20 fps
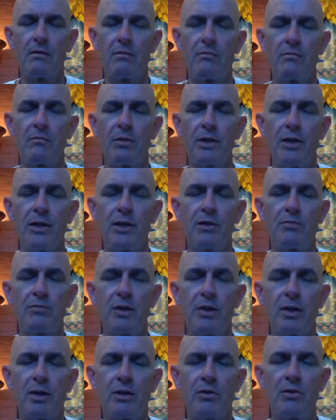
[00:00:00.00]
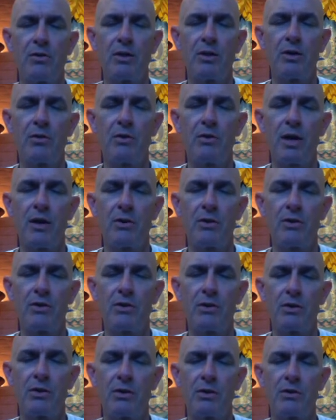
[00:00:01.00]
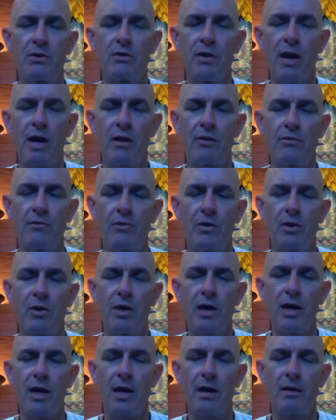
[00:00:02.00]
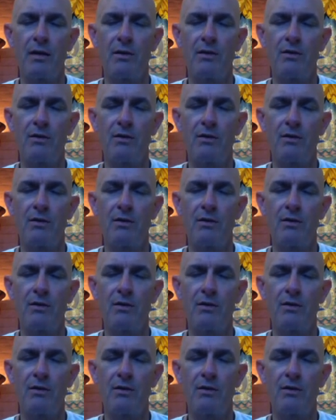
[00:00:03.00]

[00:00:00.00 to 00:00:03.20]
Please bring your awareness to the crown of your head,